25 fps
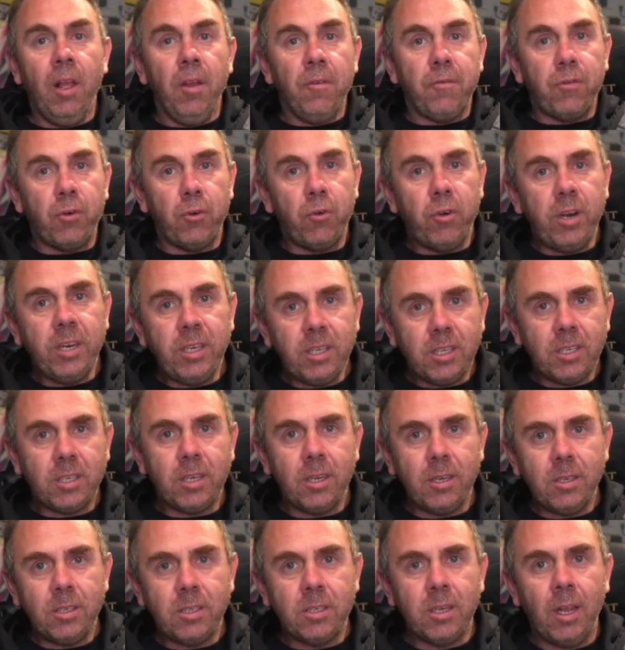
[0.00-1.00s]
For
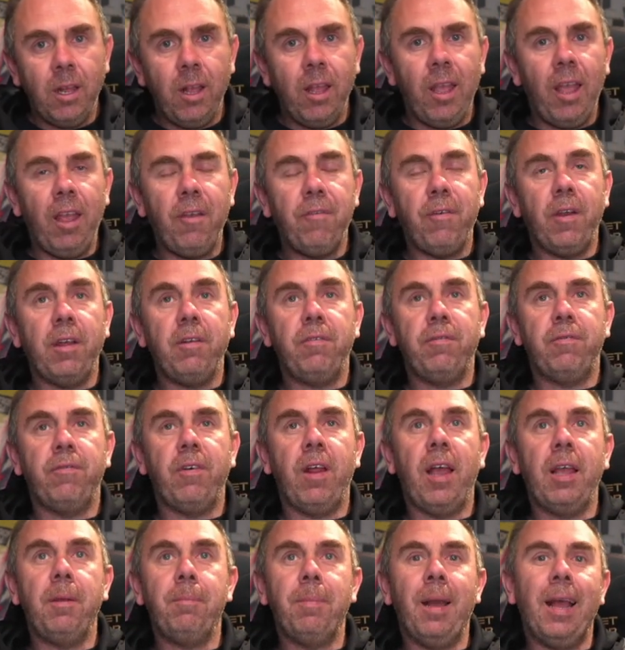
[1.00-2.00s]
instance, if I
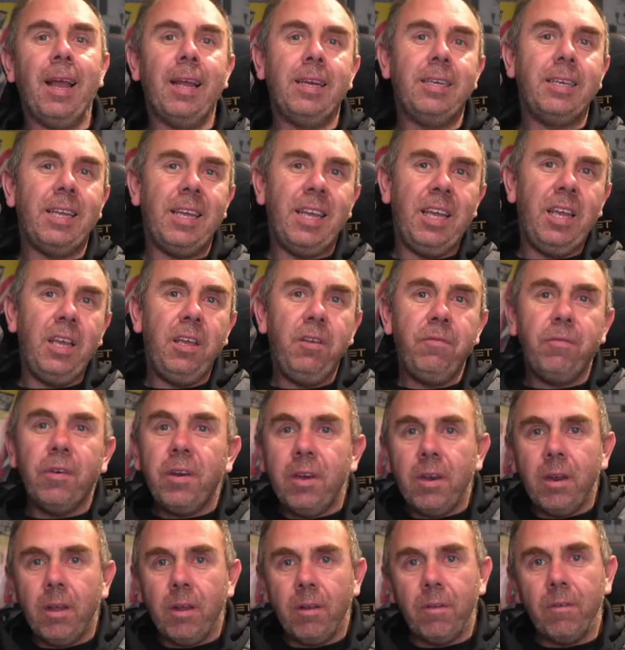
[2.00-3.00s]
fly behind
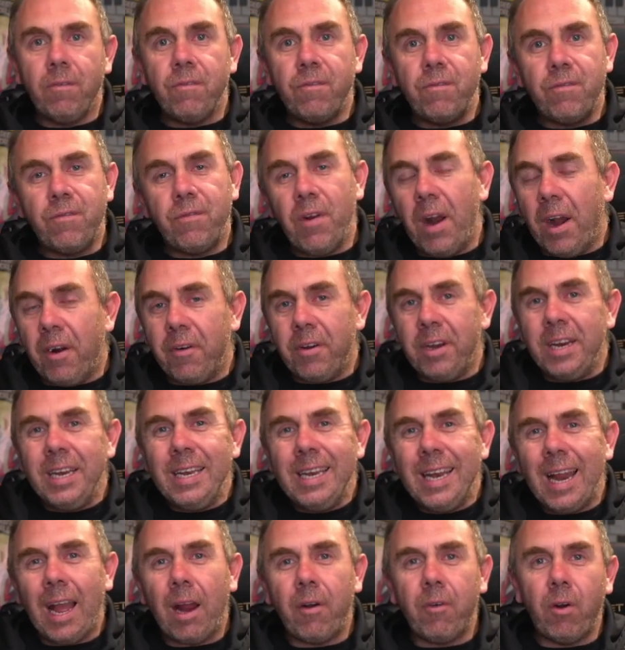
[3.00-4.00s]
even very
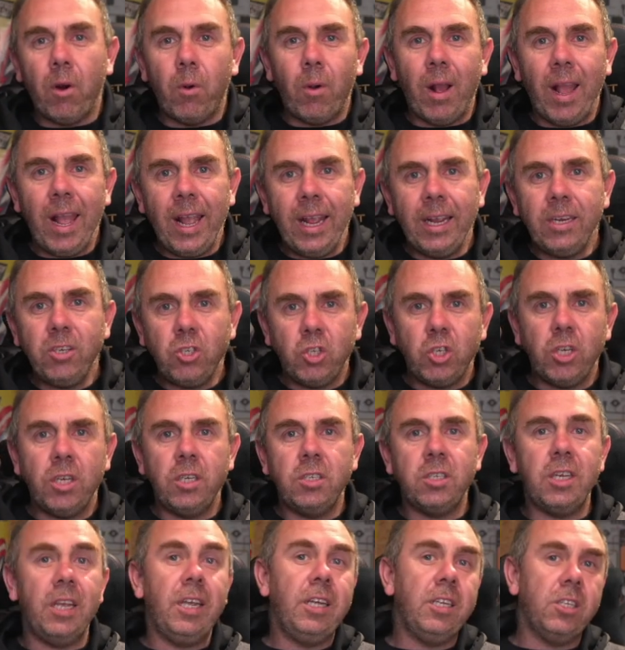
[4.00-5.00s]
narrow
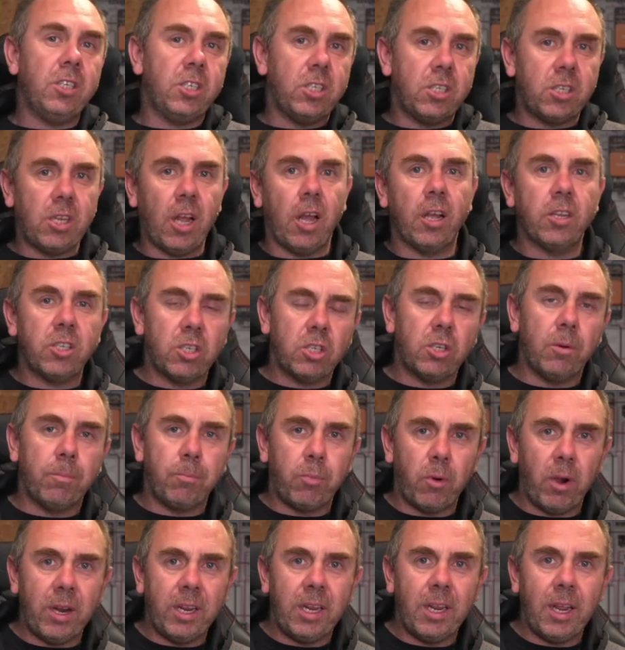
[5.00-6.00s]
hedges, it starts to
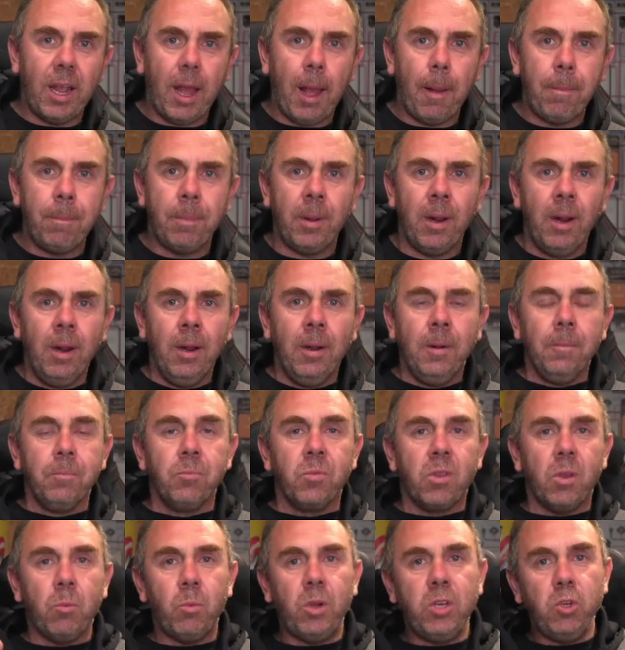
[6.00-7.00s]
break up
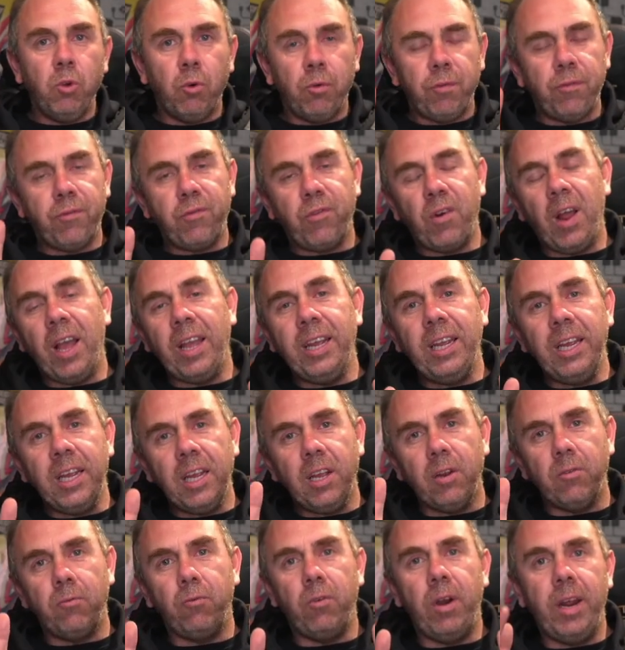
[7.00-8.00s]
when you're flying
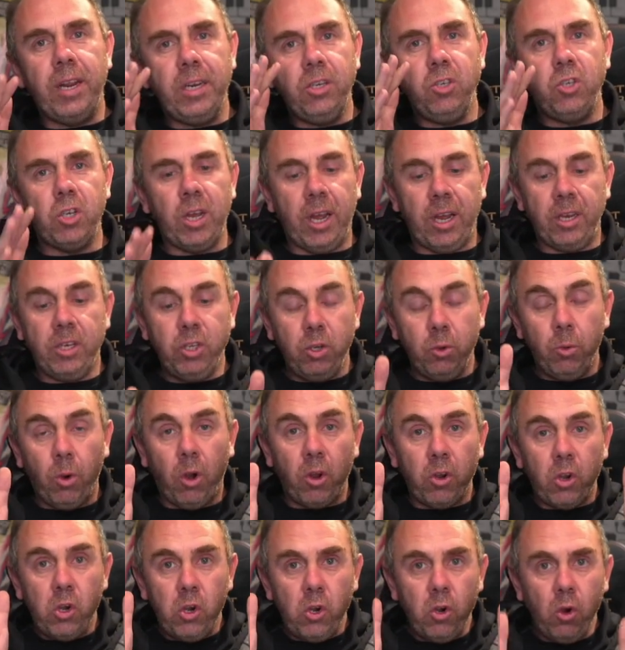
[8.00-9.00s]
at range and you
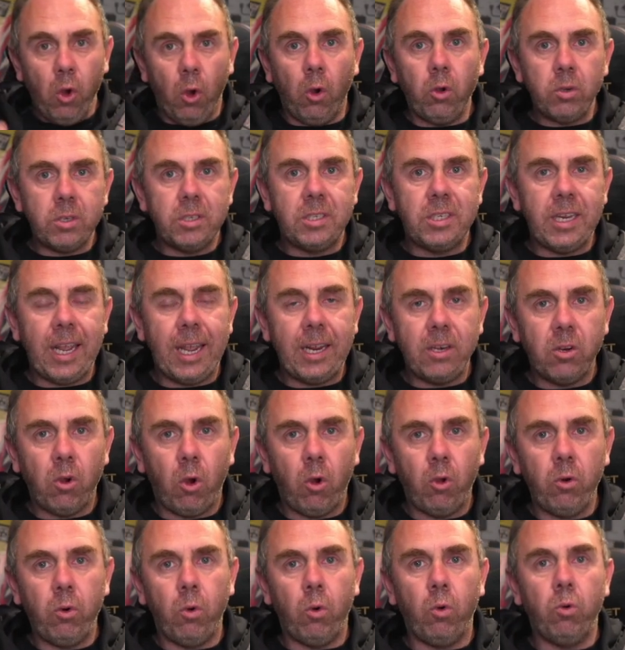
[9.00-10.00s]
are not dead
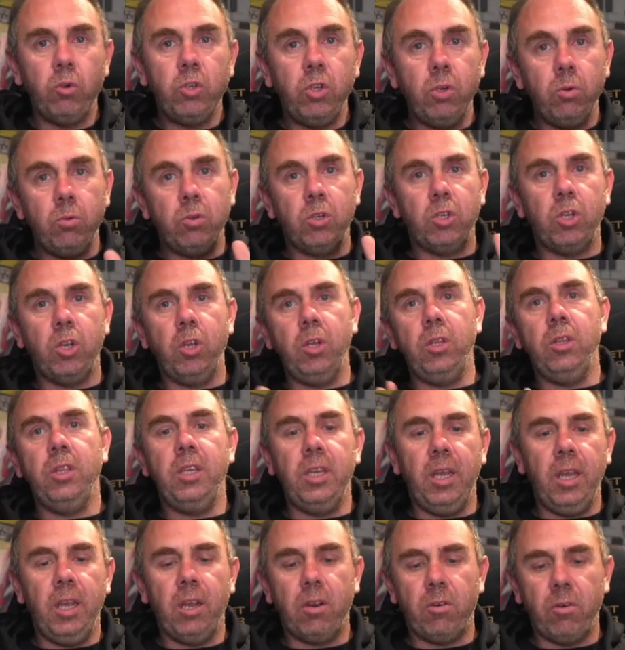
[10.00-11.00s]
on or you turn
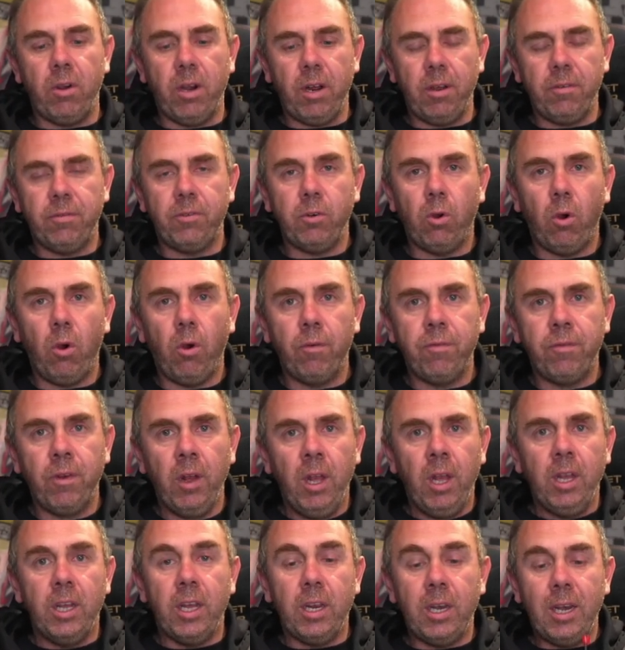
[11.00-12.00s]
the aircraft off,
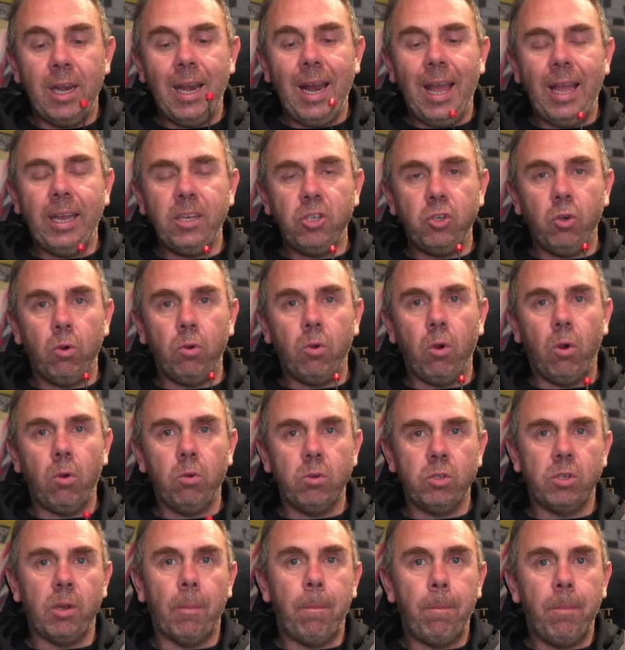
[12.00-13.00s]
unless your
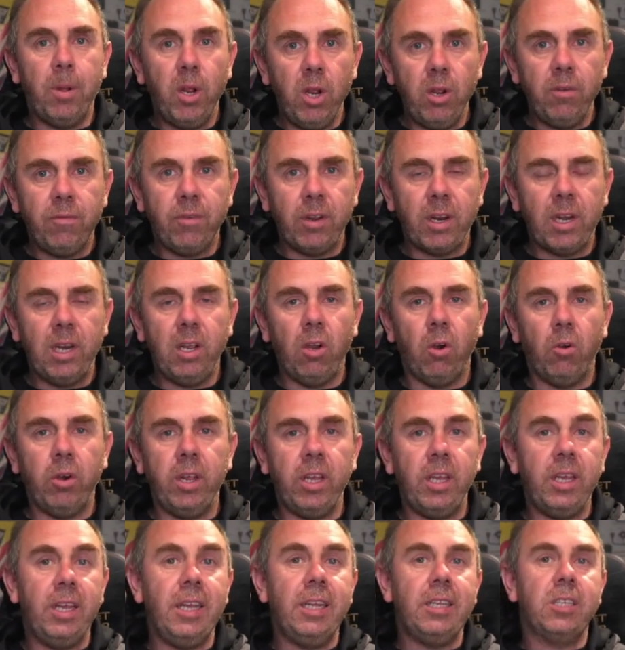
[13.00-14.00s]
goggles are perfectly on
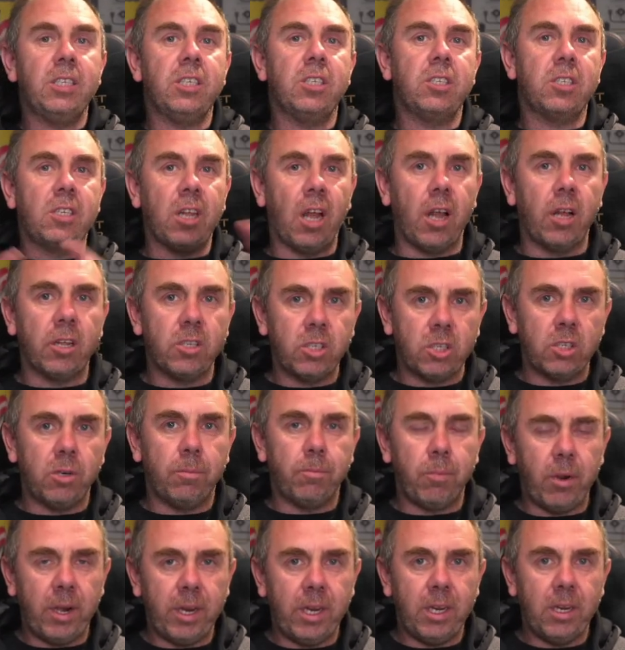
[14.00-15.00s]
it, it starts to
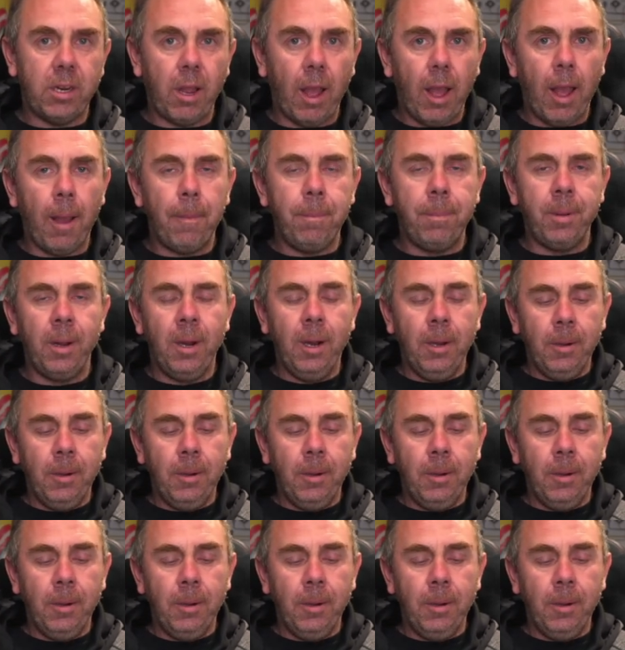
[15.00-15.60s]
break up.